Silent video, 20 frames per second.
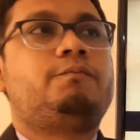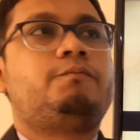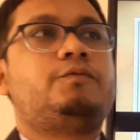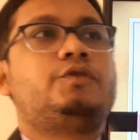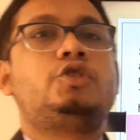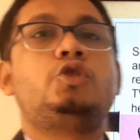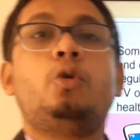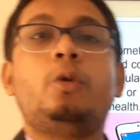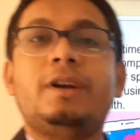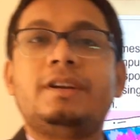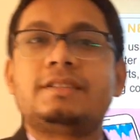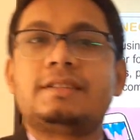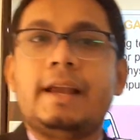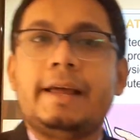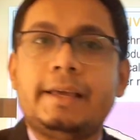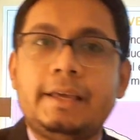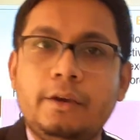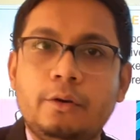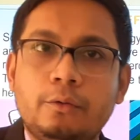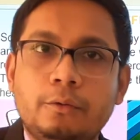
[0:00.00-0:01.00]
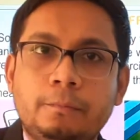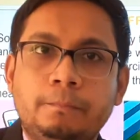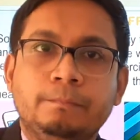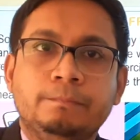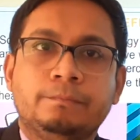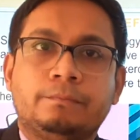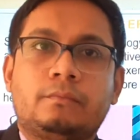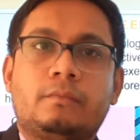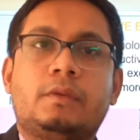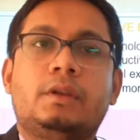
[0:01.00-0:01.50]
students like you
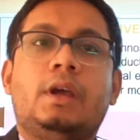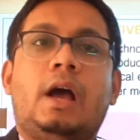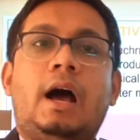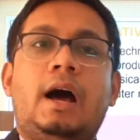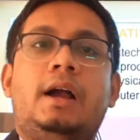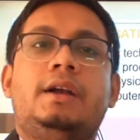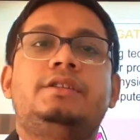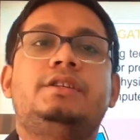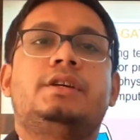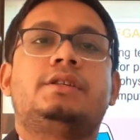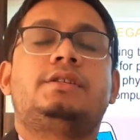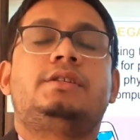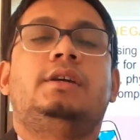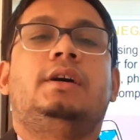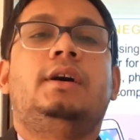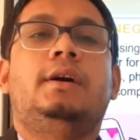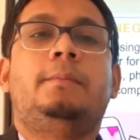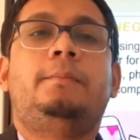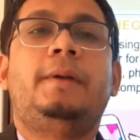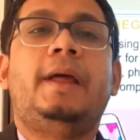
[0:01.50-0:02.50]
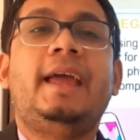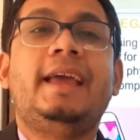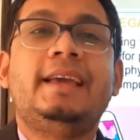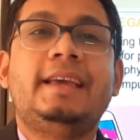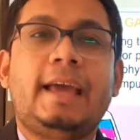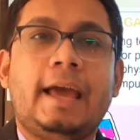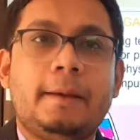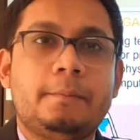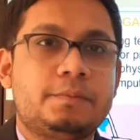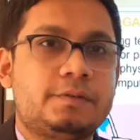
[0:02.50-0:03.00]
are just playing
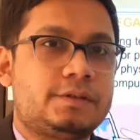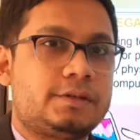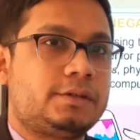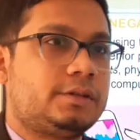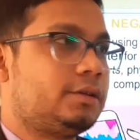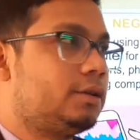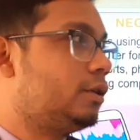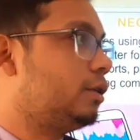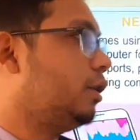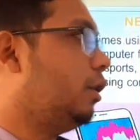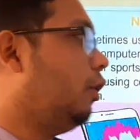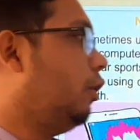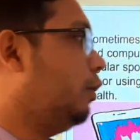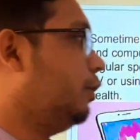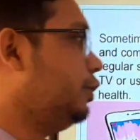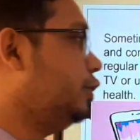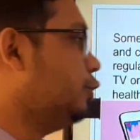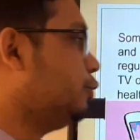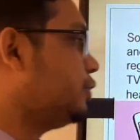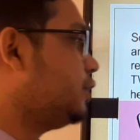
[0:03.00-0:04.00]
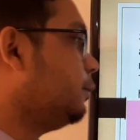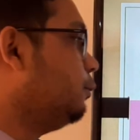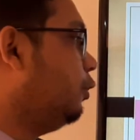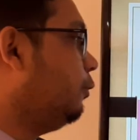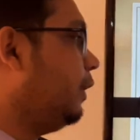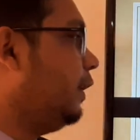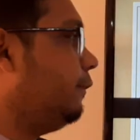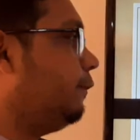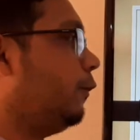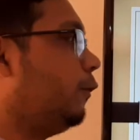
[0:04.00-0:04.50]
games, using
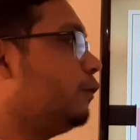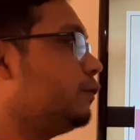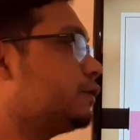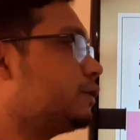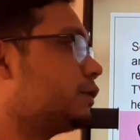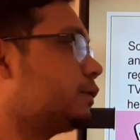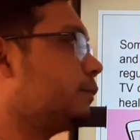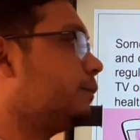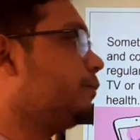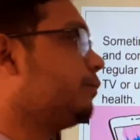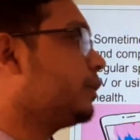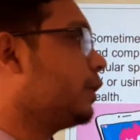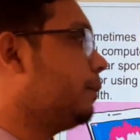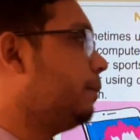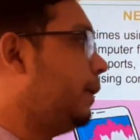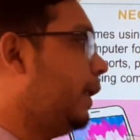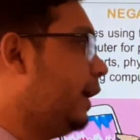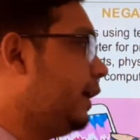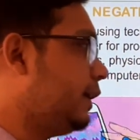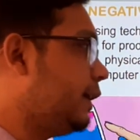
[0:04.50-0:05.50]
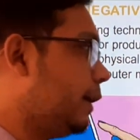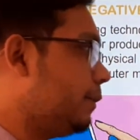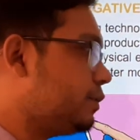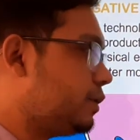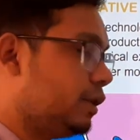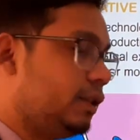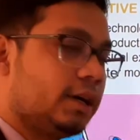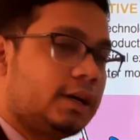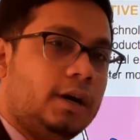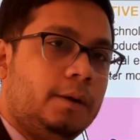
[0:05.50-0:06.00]
mobile phones, playing games
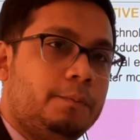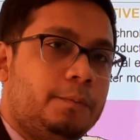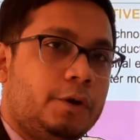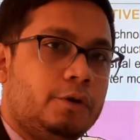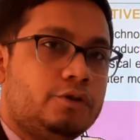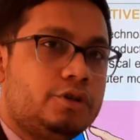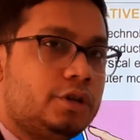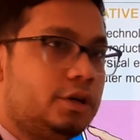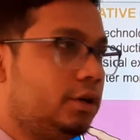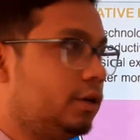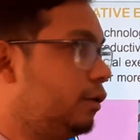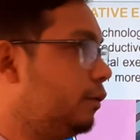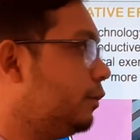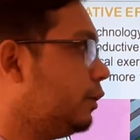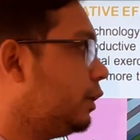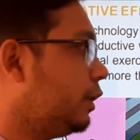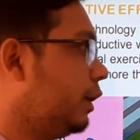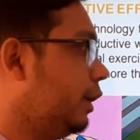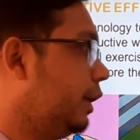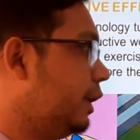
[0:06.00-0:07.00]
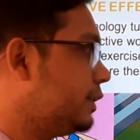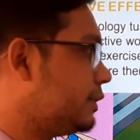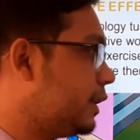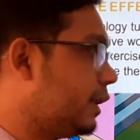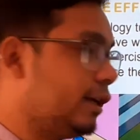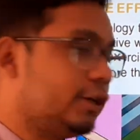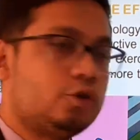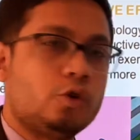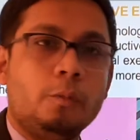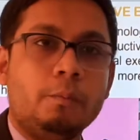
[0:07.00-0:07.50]
in the computer,
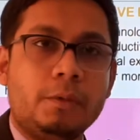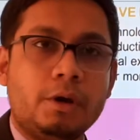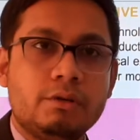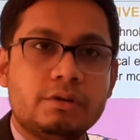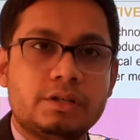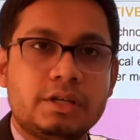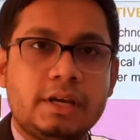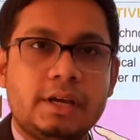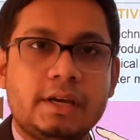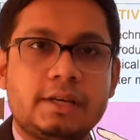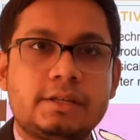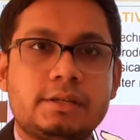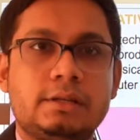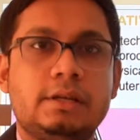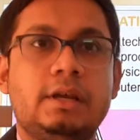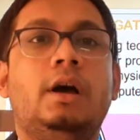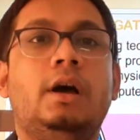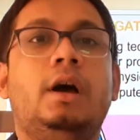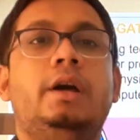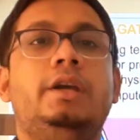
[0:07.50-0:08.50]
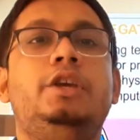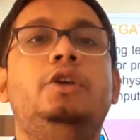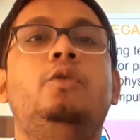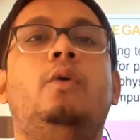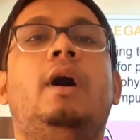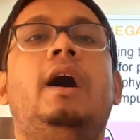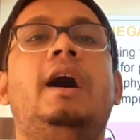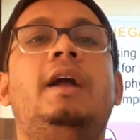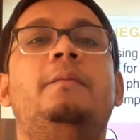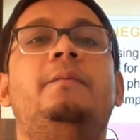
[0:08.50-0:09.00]
listening to music. You
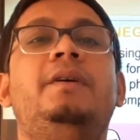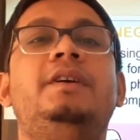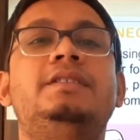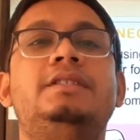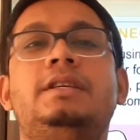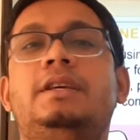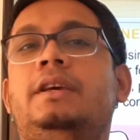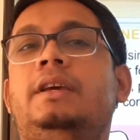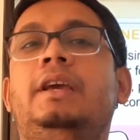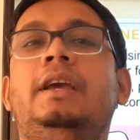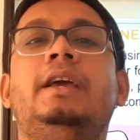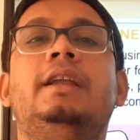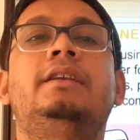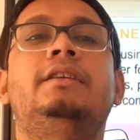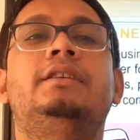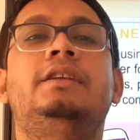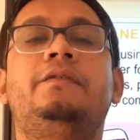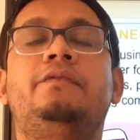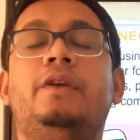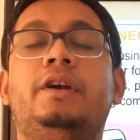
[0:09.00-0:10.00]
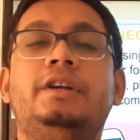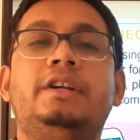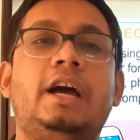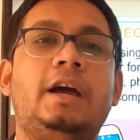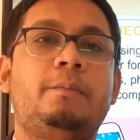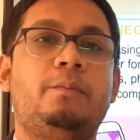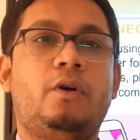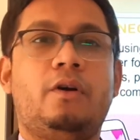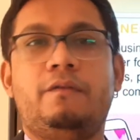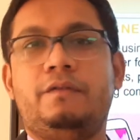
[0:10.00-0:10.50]
are busy in different
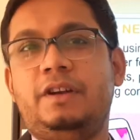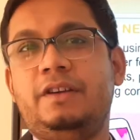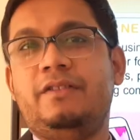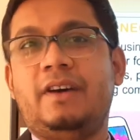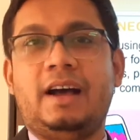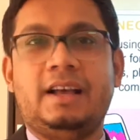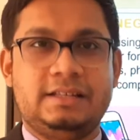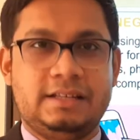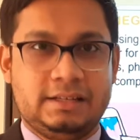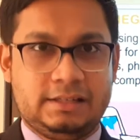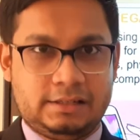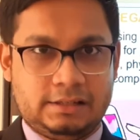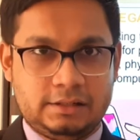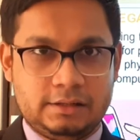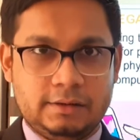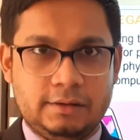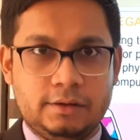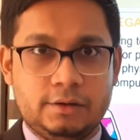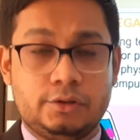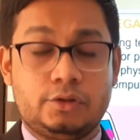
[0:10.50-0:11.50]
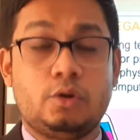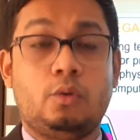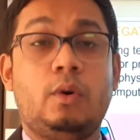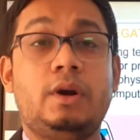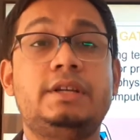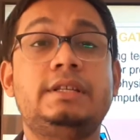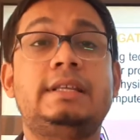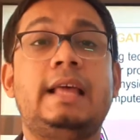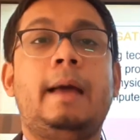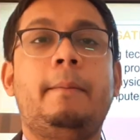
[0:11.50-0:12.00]
type of devices. So
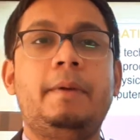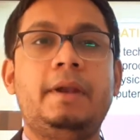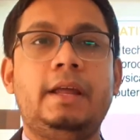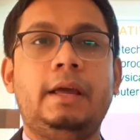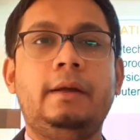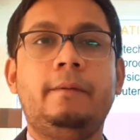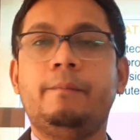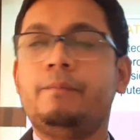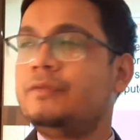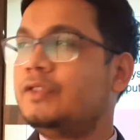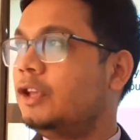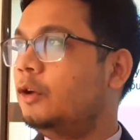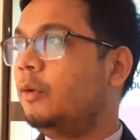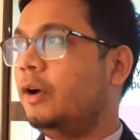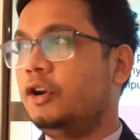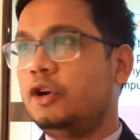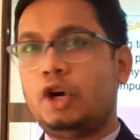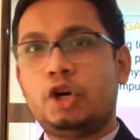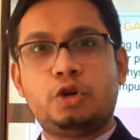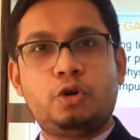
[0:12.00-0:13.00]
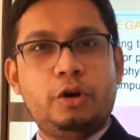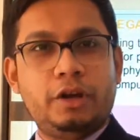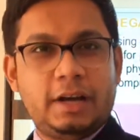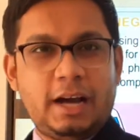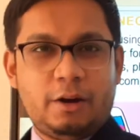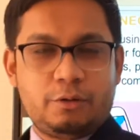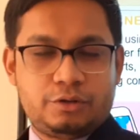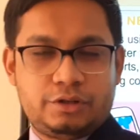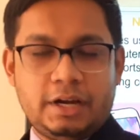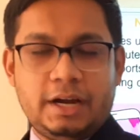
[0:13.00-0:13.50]
what is happening? You are not going
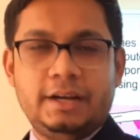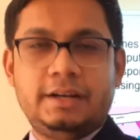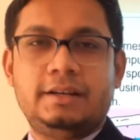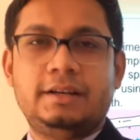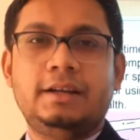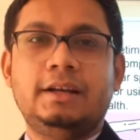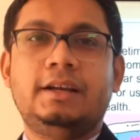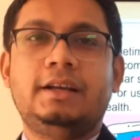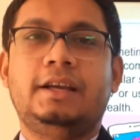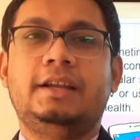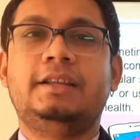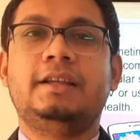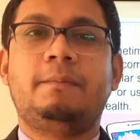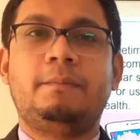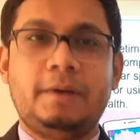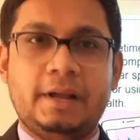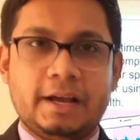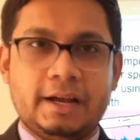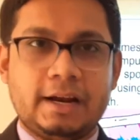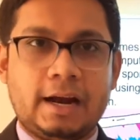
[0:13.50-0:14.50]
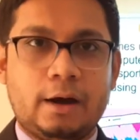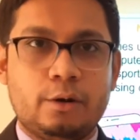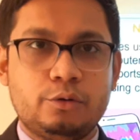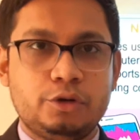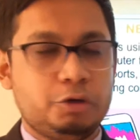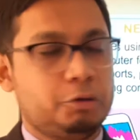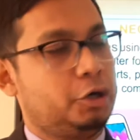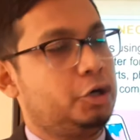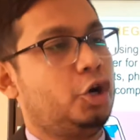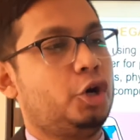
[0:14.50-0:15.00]
outside in the
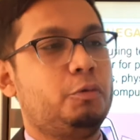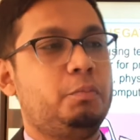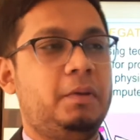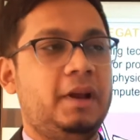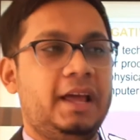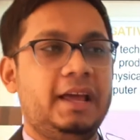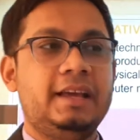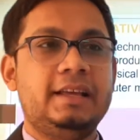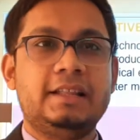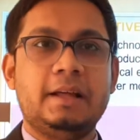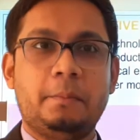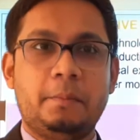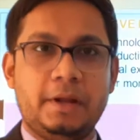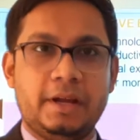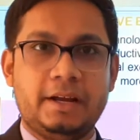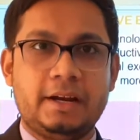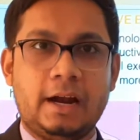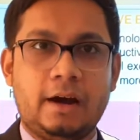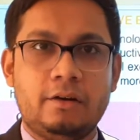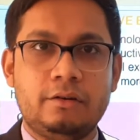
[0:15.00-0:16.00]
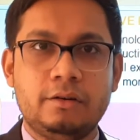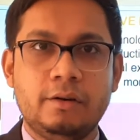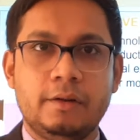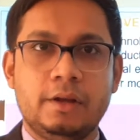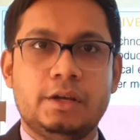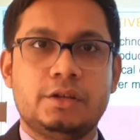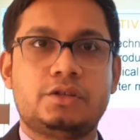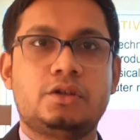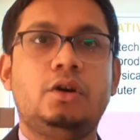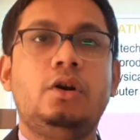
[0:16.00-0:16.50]
playground, you are not playing in the playground.
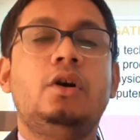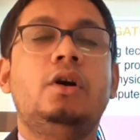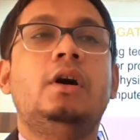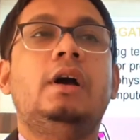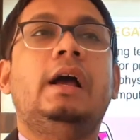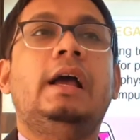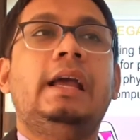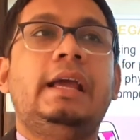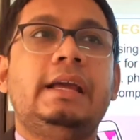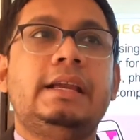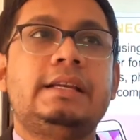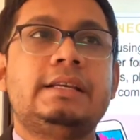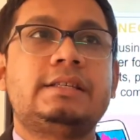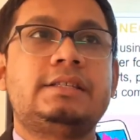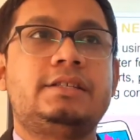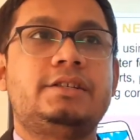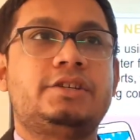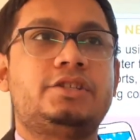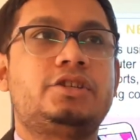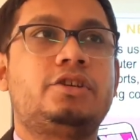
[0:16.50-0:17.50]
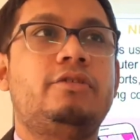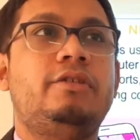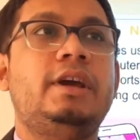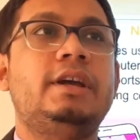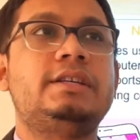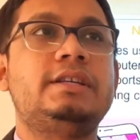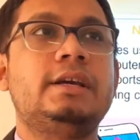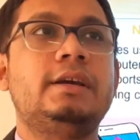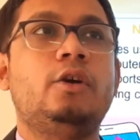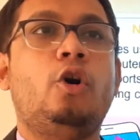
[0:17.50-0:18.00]
So it is just
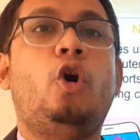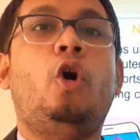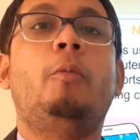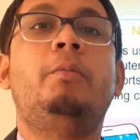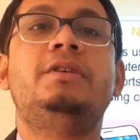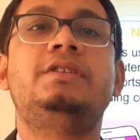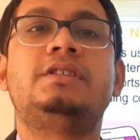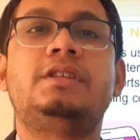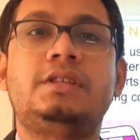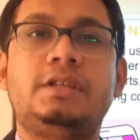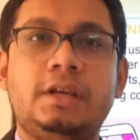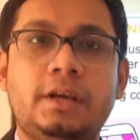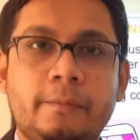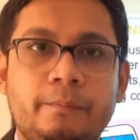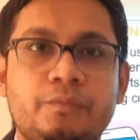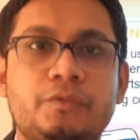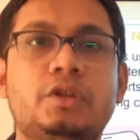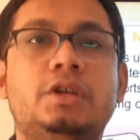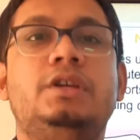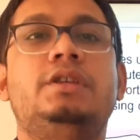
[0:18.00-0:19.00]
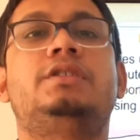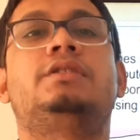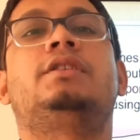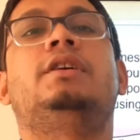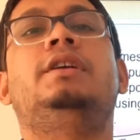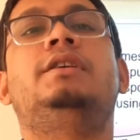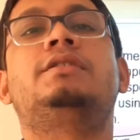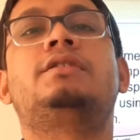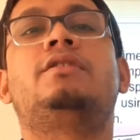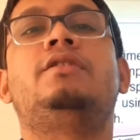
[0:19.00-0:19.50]
creating obesity,
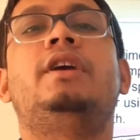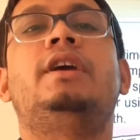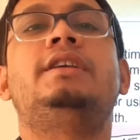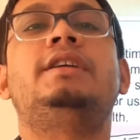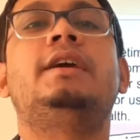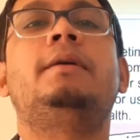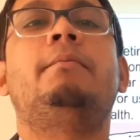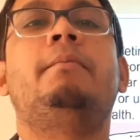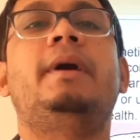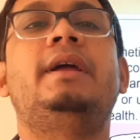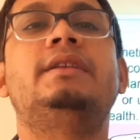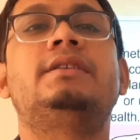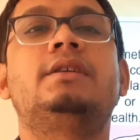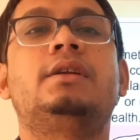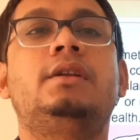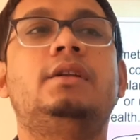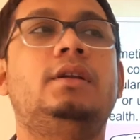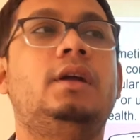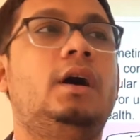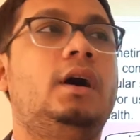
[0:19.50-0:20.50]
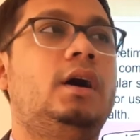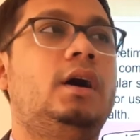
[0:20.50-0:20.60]
it's creating mental